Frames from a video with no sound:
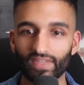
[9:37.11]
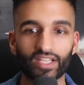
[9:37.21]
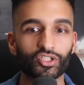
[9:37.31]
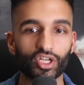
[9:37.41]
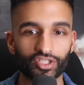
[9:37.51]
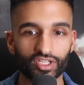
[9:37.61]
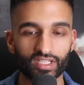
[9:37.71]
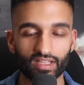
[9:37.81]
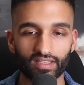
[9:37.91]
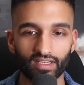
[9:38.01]
It judges
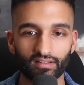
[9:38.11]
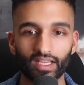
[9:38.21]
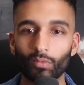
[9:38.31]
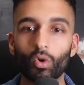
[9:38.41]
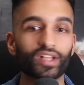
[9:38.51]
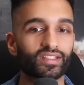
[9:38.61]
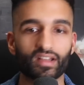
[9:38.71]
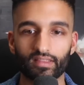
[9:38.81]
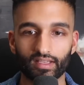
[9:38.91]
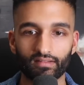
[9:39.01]
nothing. It wants
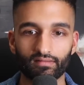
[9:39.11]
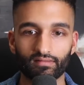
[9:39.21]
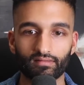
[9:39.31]
nothing,